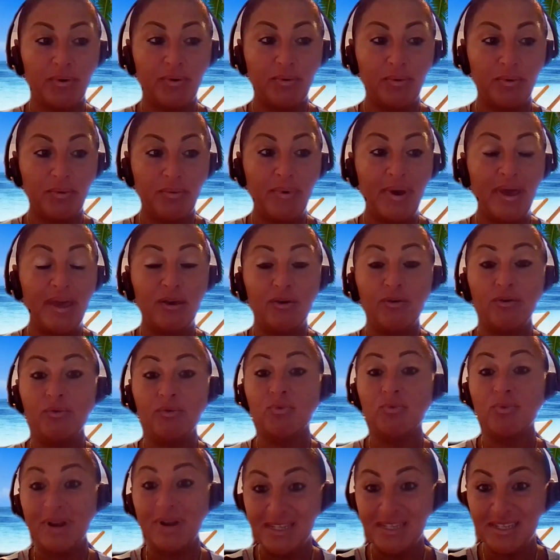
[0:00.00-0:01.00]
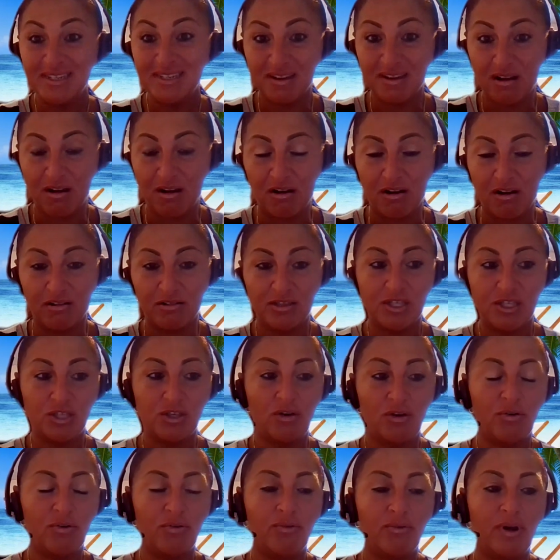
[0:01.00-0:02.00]
were away who rented a car.
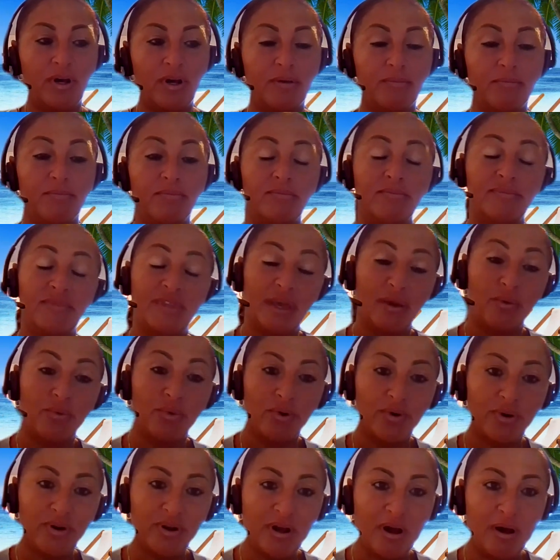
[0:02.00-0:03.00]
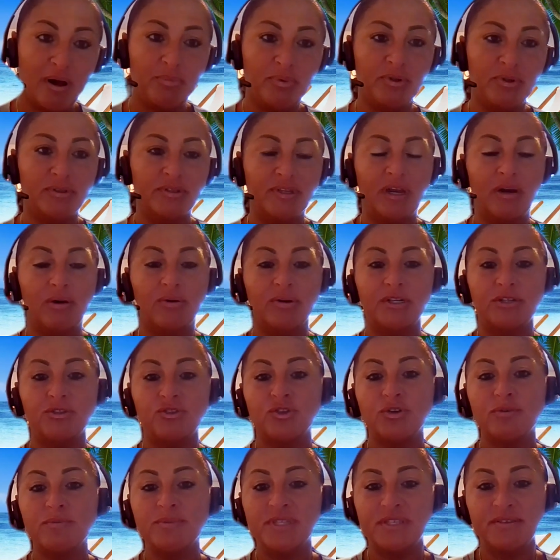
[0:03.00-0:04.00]
So they were a couple. Now, in
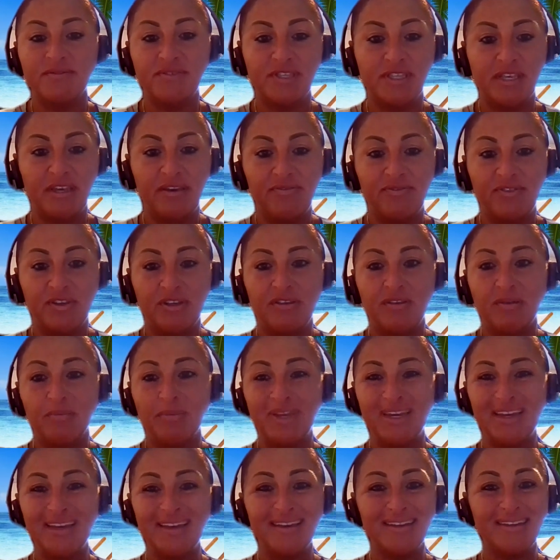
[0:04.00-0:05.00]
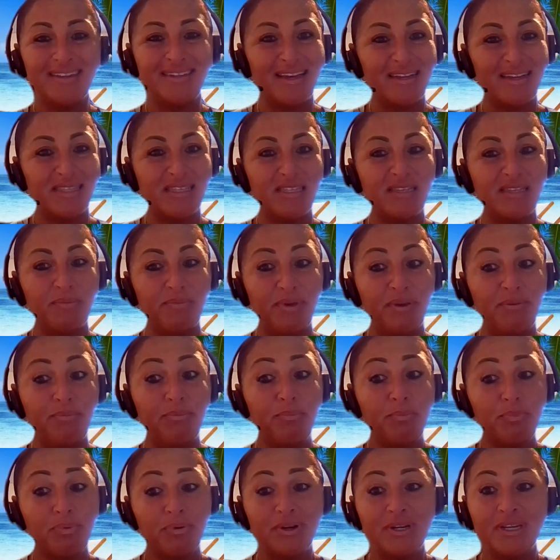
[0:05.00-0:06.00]
terms of safety, Dominican tends to
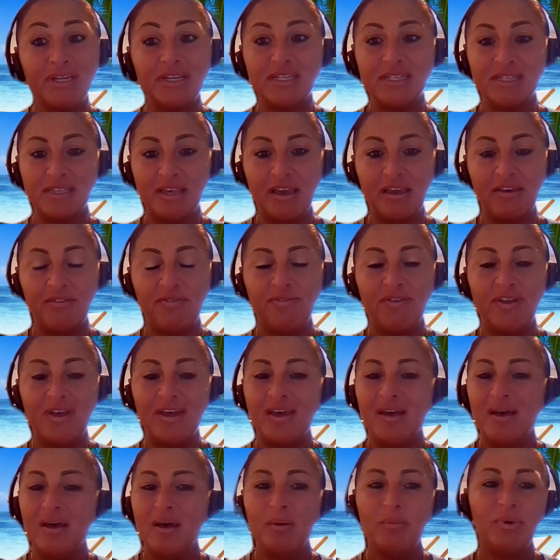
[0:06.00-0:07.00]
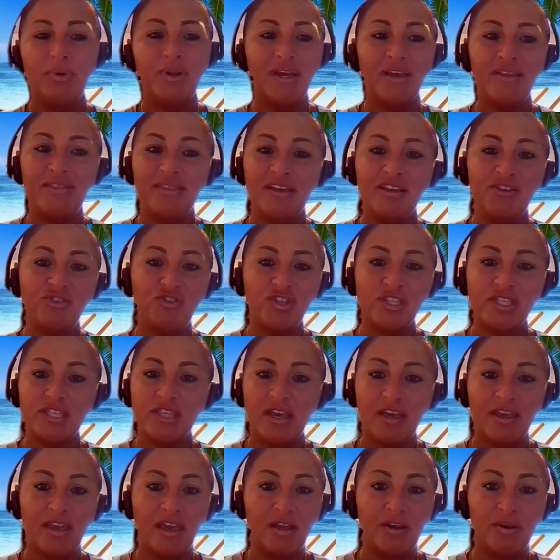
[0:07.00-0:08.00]
be pretty safe, but I think just
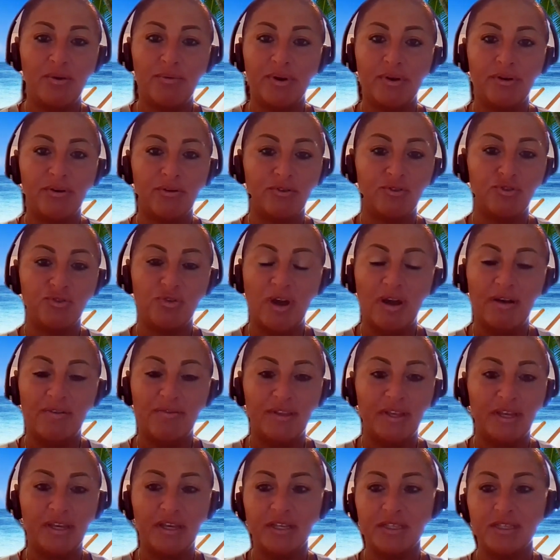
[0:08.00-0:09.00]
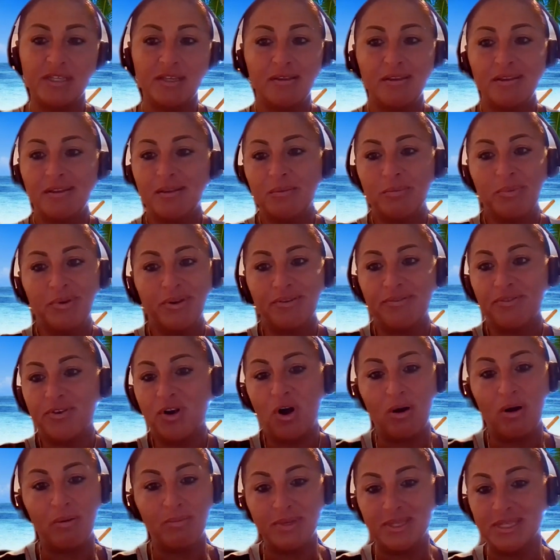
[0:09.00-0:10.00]
like anywhere you're traveling, it's a little bit of
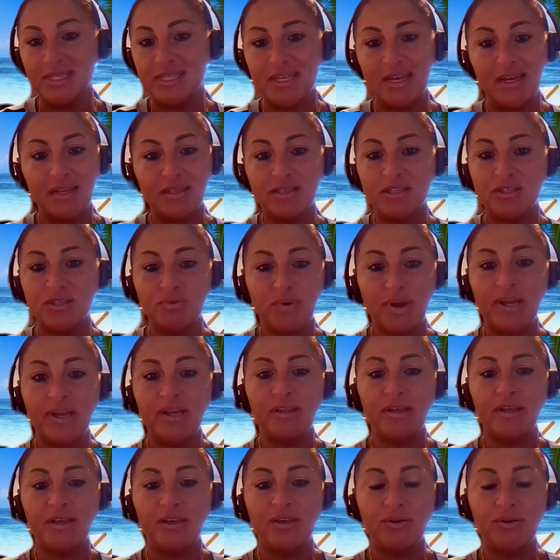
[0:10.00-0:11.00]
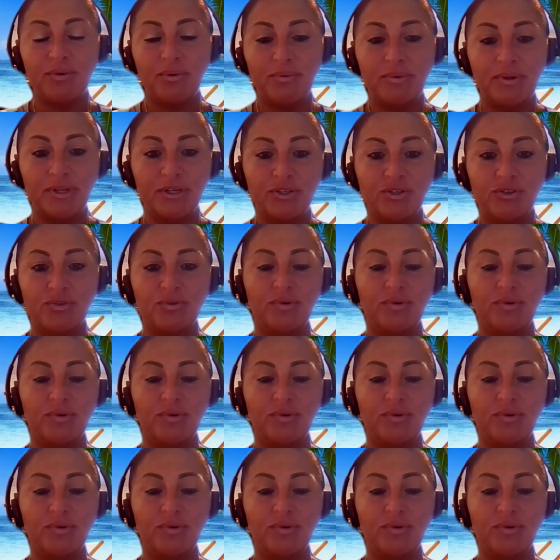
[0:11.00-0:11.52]
common sense, right? Like you don't want to